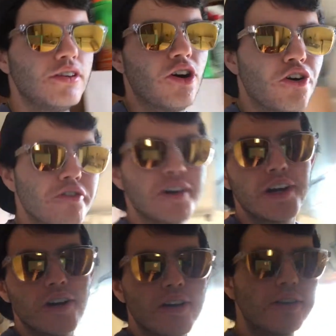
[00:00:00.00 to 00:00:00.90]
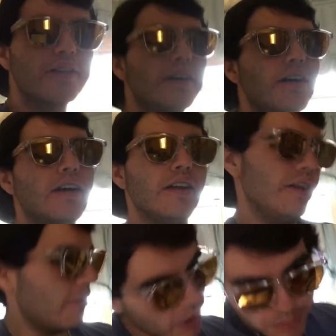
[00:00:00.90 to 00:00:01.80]
over here
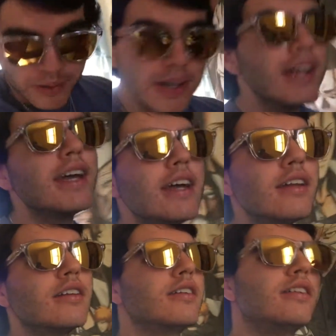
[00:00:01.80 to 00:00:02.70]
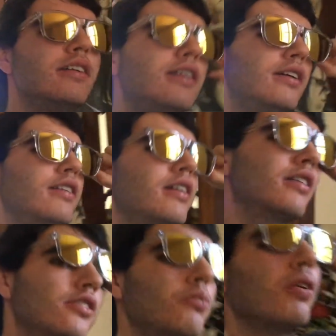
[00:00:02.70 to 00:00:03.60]
didn't want to preheat.
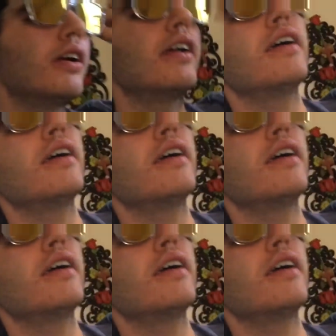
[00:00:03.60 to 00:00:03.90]
She wanted